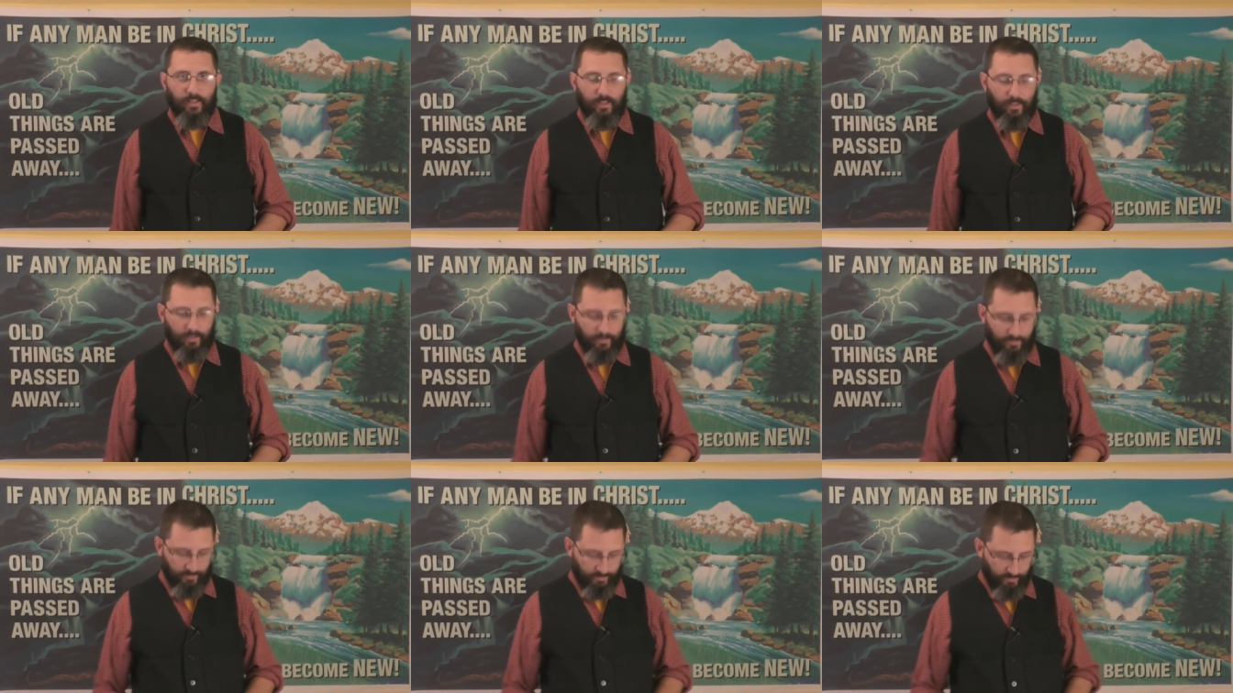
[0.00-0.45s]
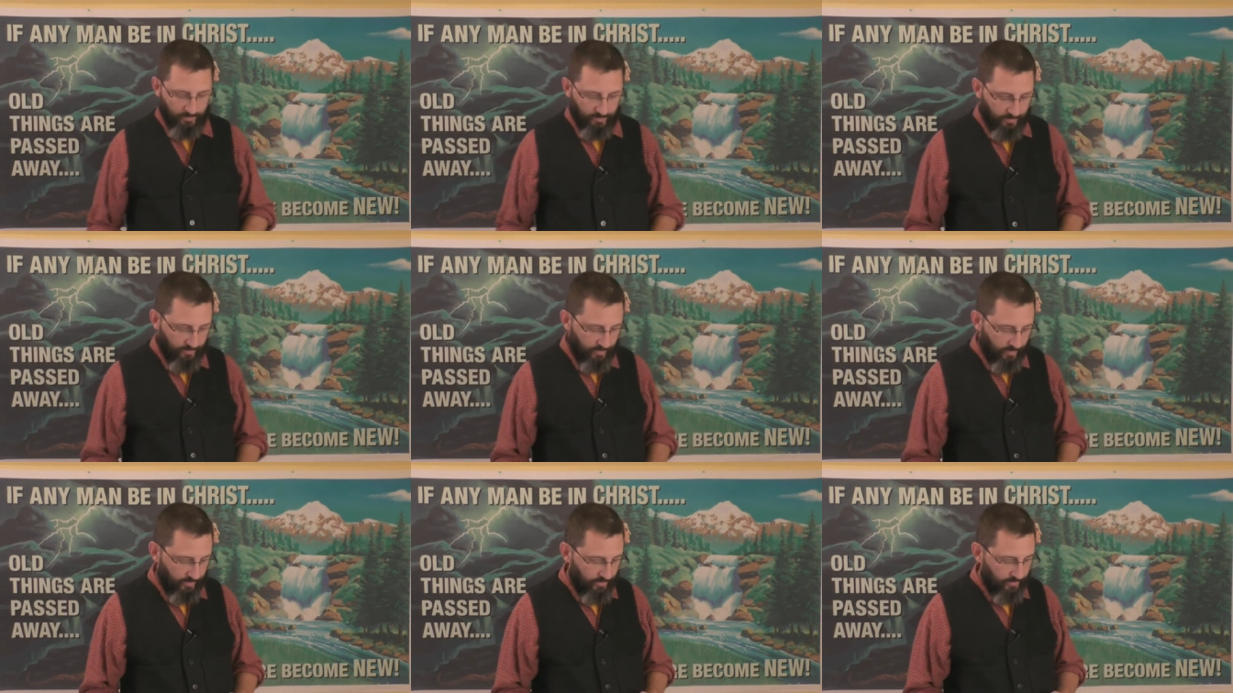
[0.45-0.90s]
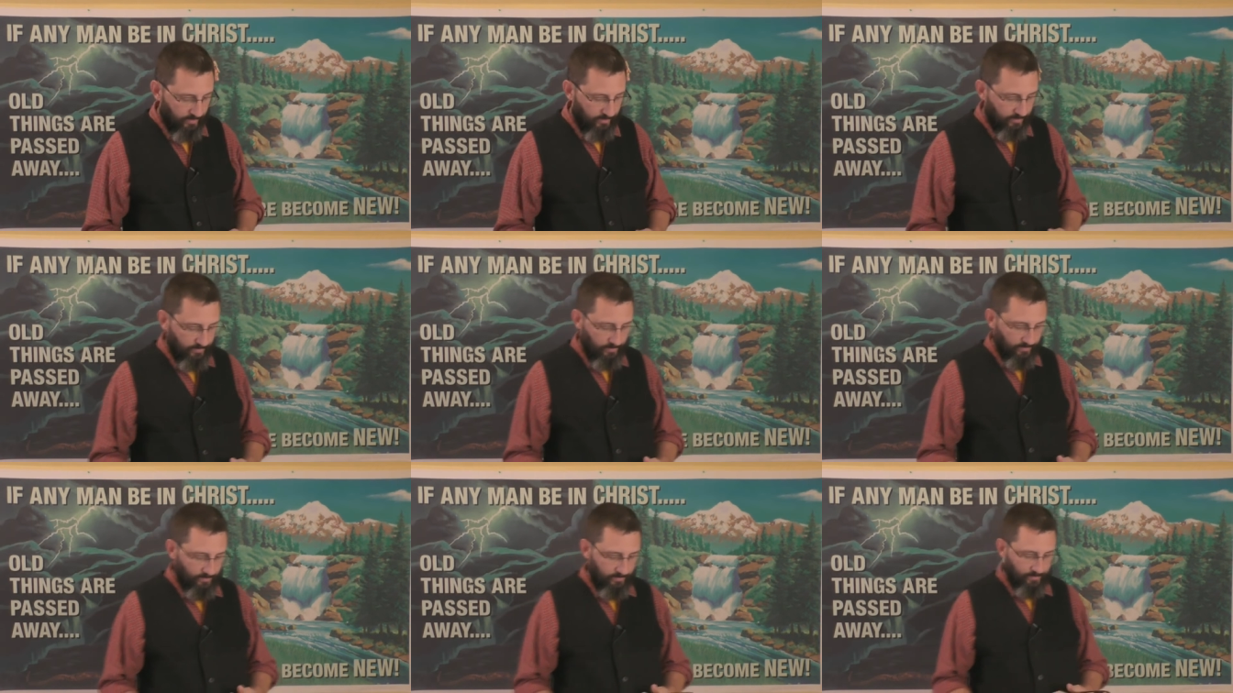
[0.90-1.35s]
Uh, it's a good thing
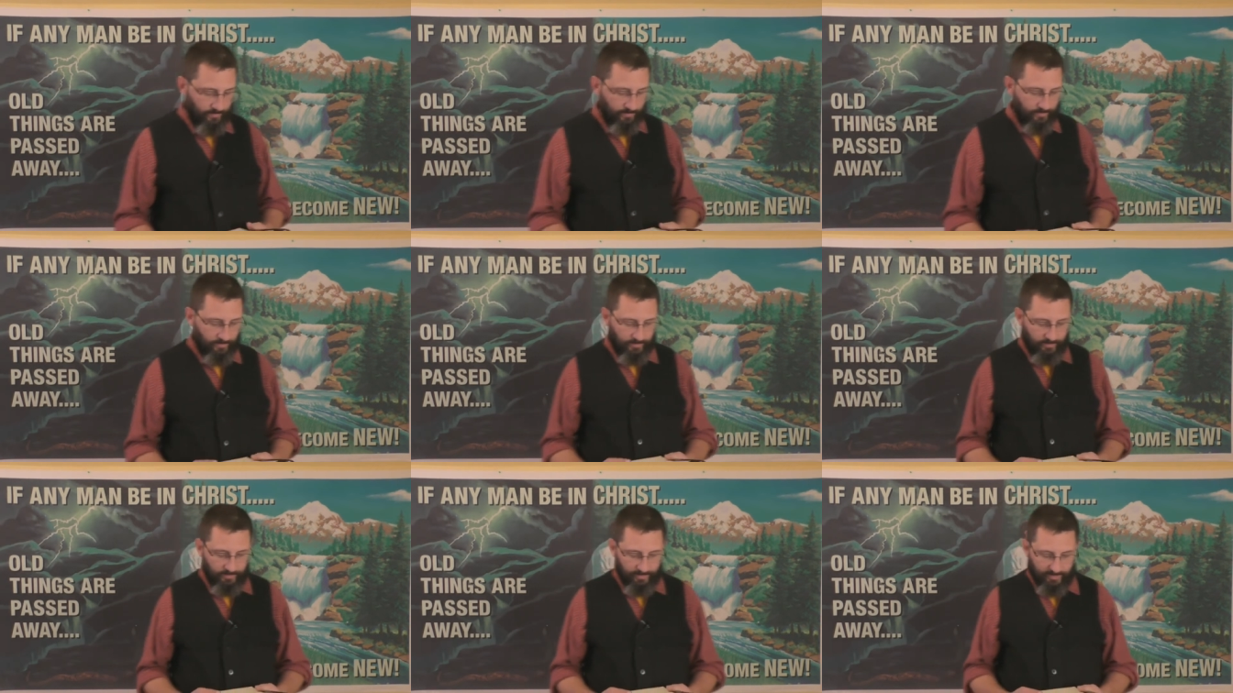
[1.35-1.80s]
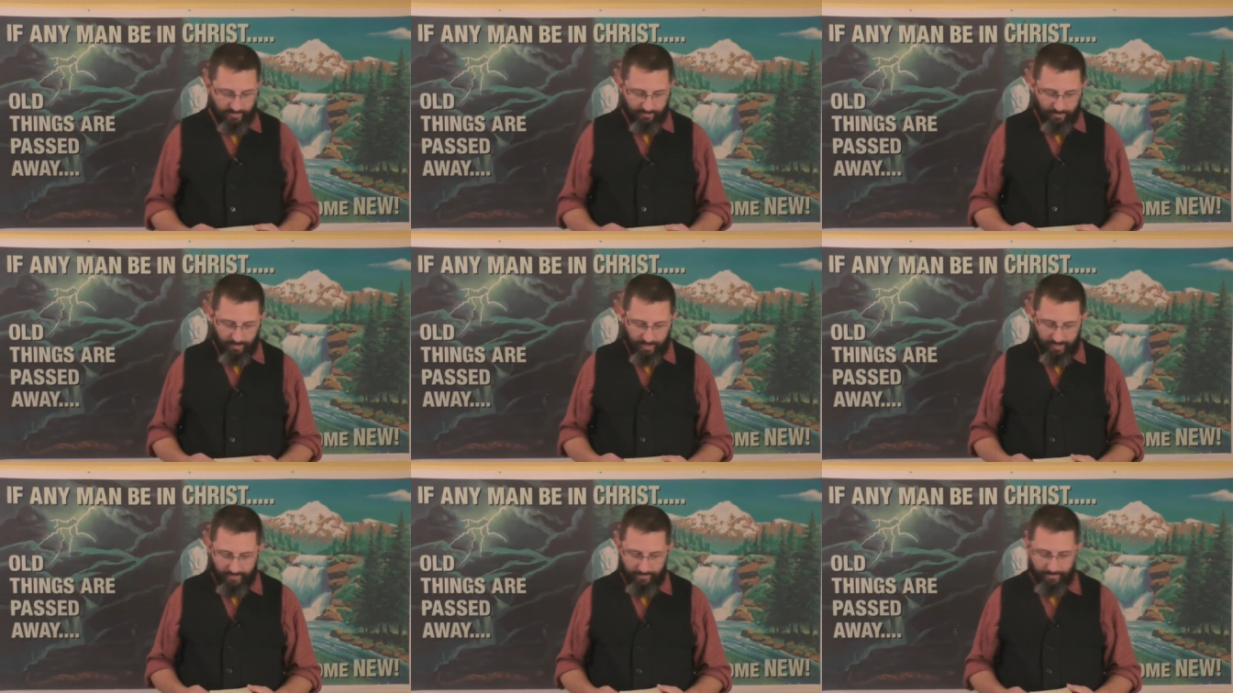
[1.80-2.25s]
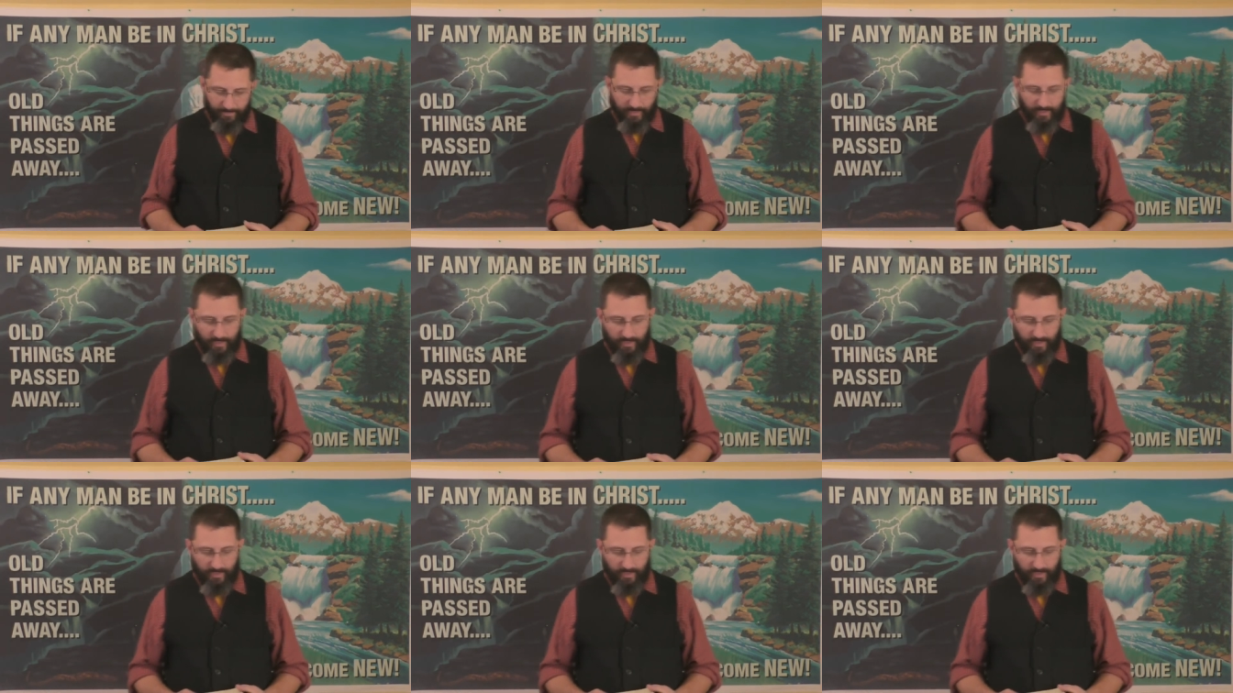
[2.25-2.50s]
to, to live by.